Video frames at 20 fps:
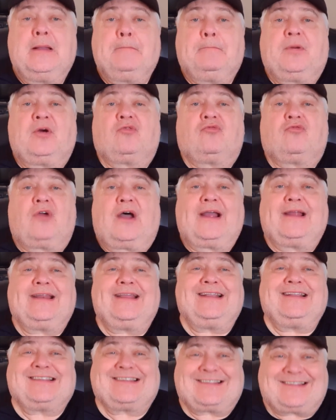but
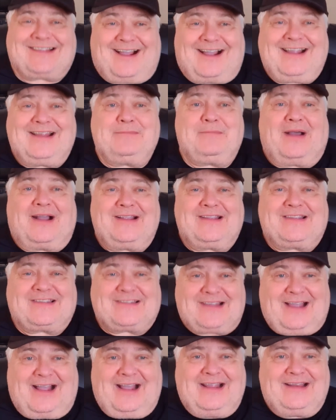riding side by
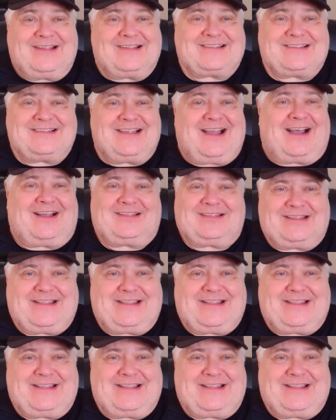side is not